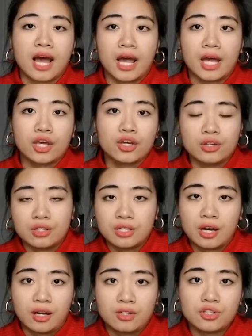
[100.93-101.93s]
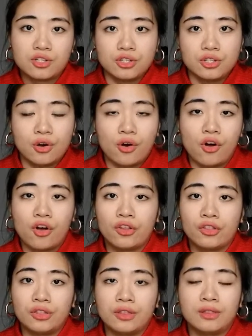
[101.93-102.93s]
I could touch on
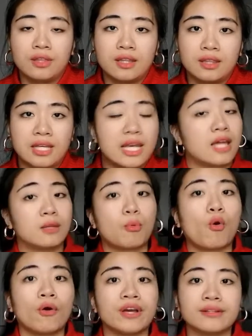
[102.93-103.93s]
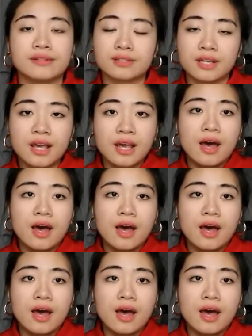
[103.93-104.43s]
the other points